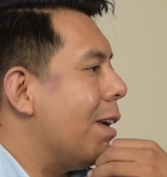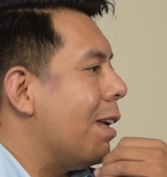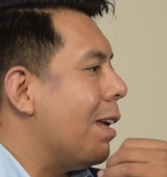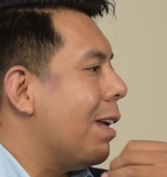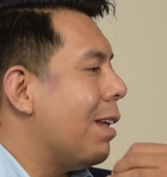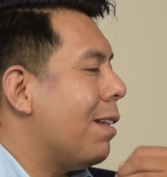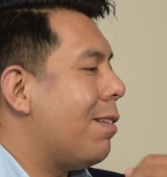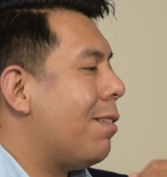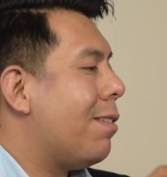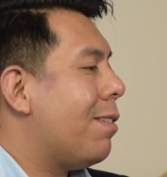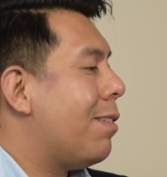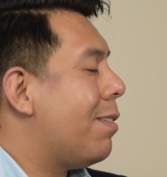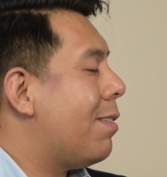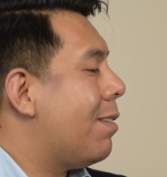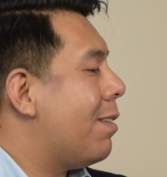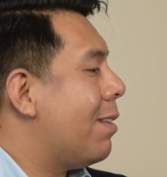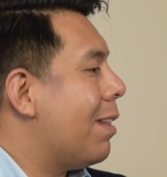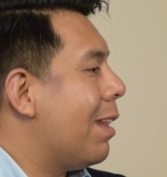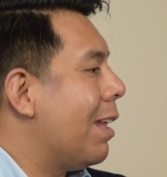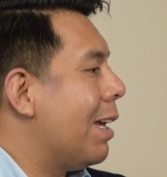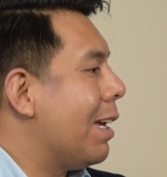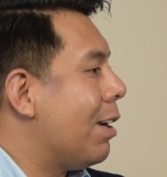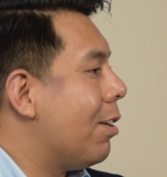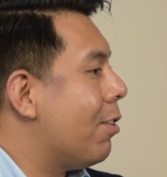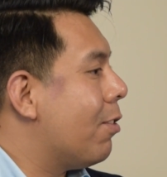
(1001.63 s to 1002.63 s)
it's
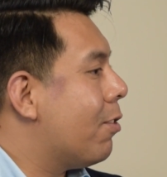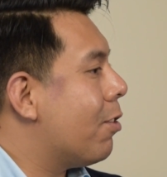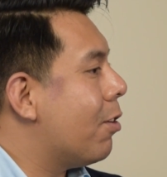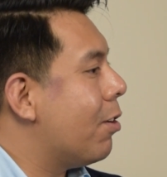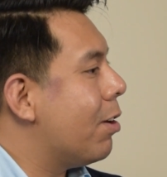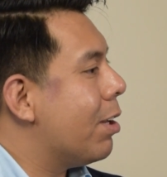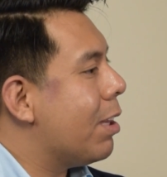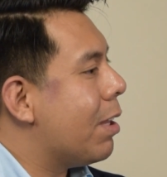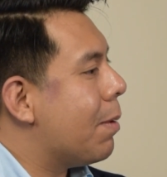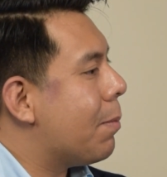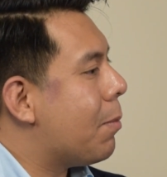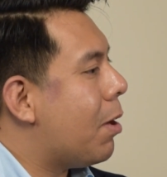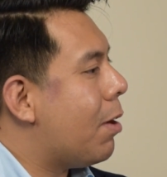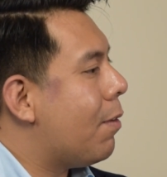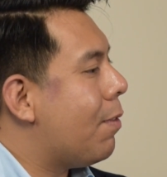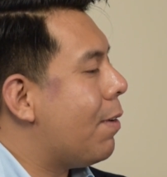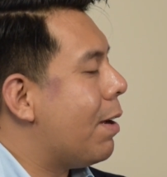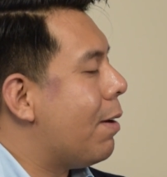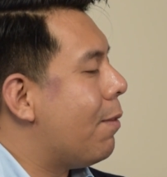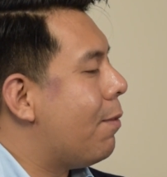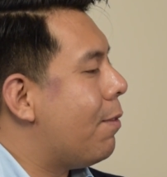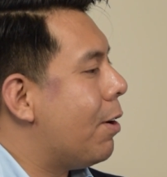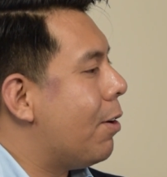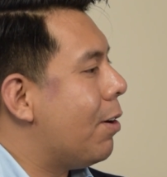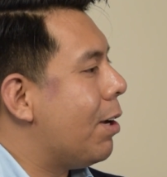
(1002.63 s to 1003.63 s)
like you're starting them off
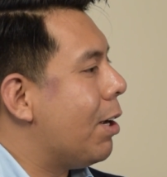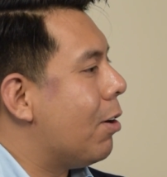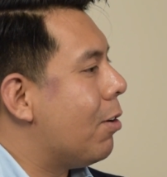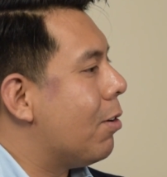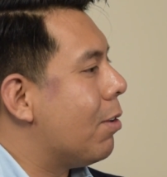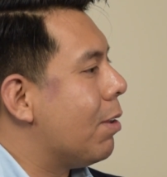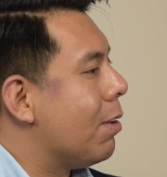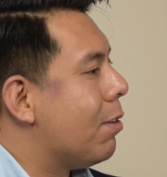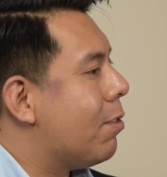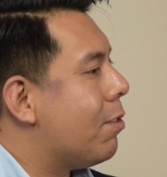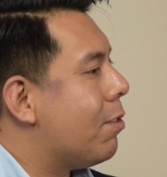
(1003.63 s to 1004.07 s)
at a very early